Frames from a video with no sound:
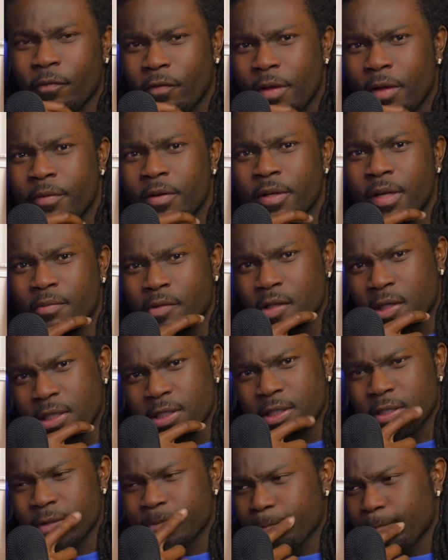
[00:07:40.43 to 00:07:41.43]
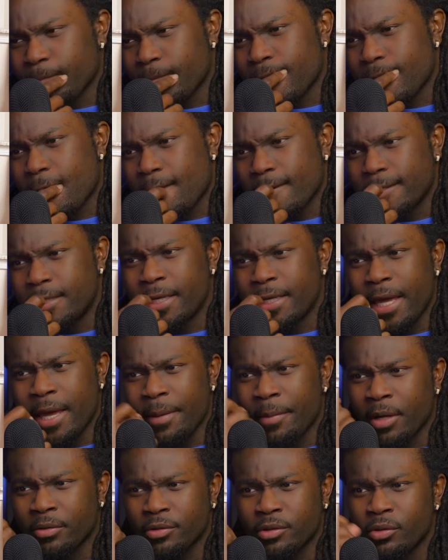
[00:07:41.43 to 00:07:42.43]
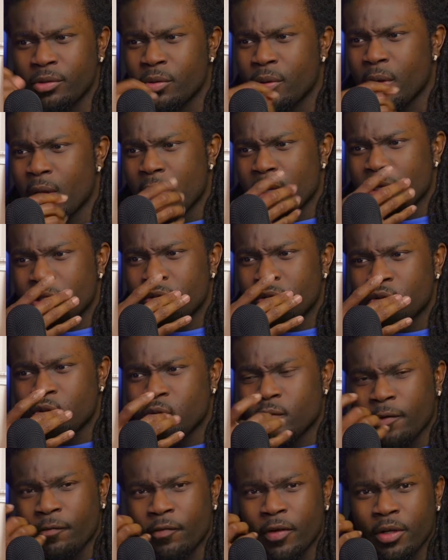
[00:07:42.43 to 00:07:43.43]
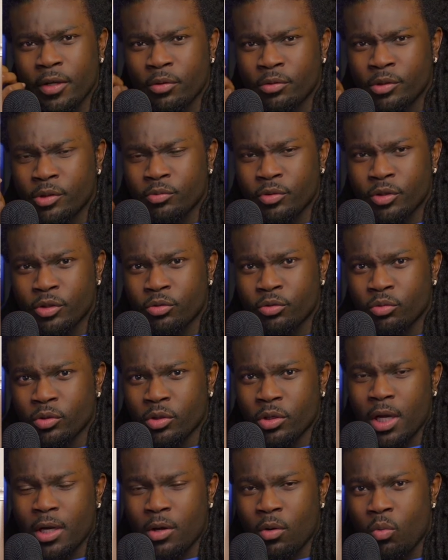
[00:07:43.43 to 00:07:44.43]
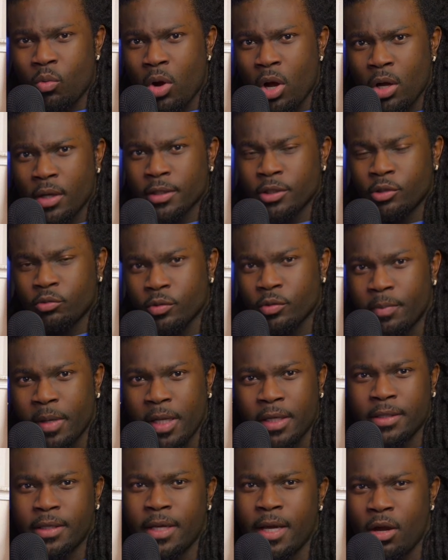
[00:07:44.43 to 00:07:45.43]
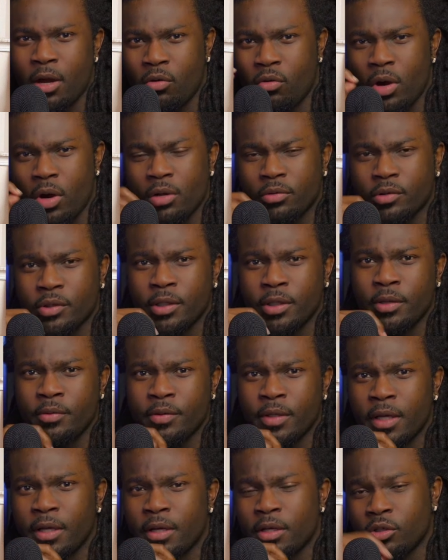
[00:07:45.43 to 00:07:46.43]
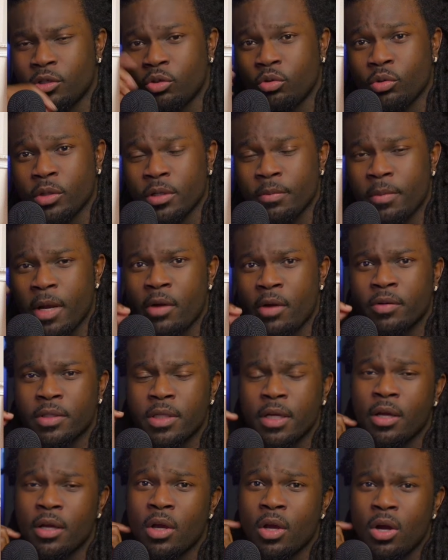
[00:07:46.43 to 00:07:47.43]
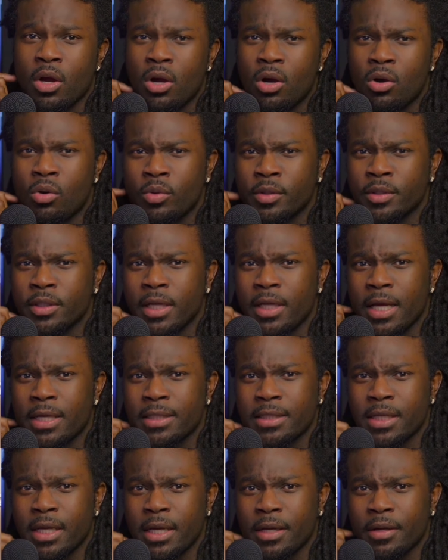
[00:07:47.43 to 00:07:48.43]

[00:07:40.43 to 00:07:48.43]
Flavor Love Delicious. She came out too. She was doing a video. She was just doing like a walk, and she was bending down, crouching, and everything. And the dude in the background was like, "Oh, when's the last time?"